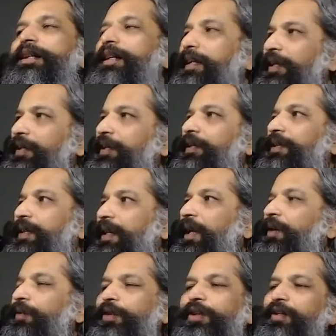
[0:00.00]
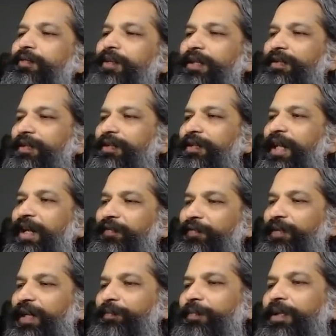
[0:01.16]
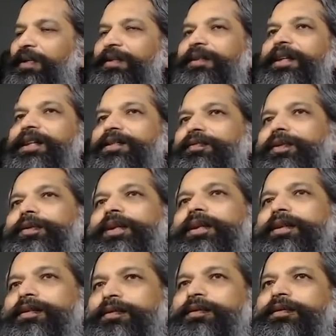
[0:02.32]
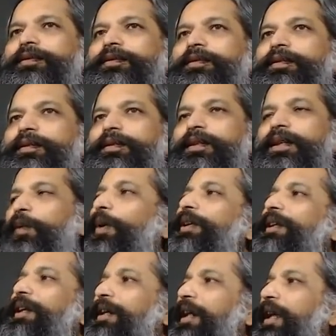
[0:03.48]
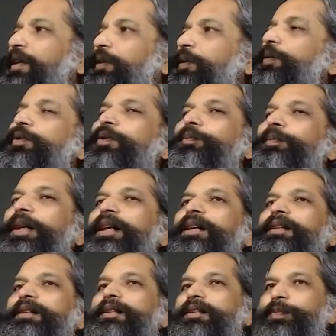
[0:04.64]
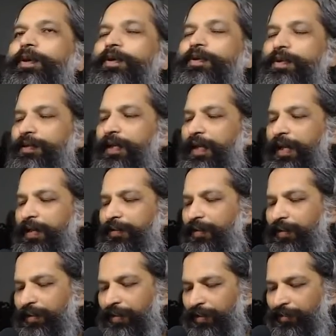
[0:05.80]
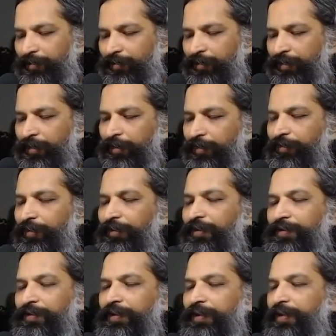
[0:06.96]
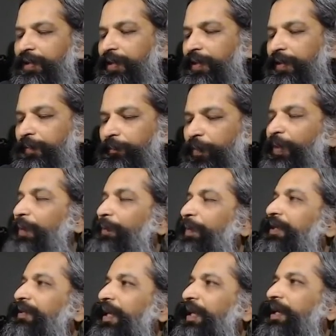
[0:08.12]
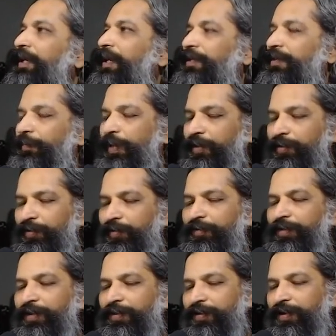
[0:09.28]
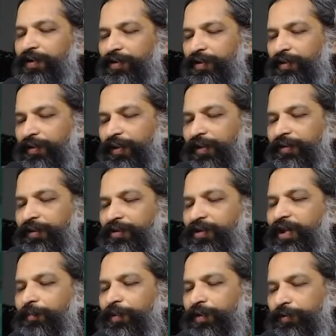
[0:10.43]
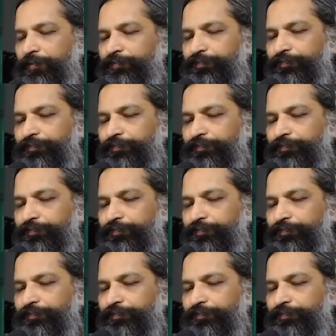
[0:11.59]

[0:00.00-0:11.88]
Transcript: here now, not even in this lifetime, but in the next few years. What can I do to begin this process and accelerate it? So this will be the second aspect of the discussion in this chapter.